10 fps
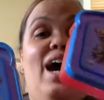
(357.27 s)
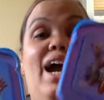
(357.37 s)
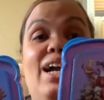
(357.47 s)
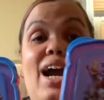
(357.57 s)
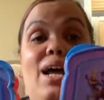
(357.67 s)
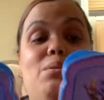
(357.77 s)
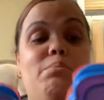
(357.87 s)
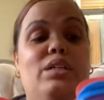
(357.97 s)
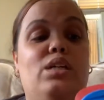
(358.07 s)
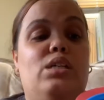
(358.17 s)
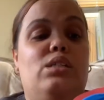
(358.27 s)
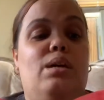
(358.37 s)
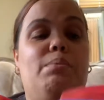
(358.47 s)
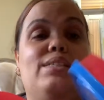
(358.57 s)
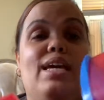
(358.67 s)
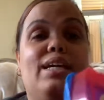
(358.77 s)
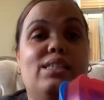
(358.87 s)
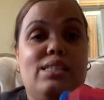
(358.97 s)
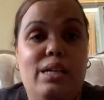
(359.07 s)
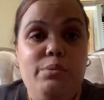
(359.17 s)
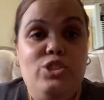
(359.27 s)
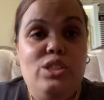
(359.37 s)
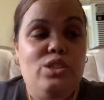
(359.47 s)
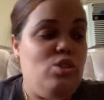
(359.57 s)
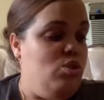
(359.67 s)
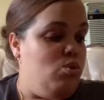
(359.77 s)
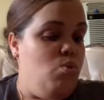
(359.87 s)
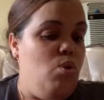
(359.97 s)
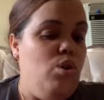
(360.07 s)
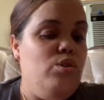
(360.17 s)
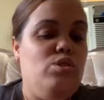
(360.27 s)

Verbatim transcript: I got them because they've been taking sandwiches to school,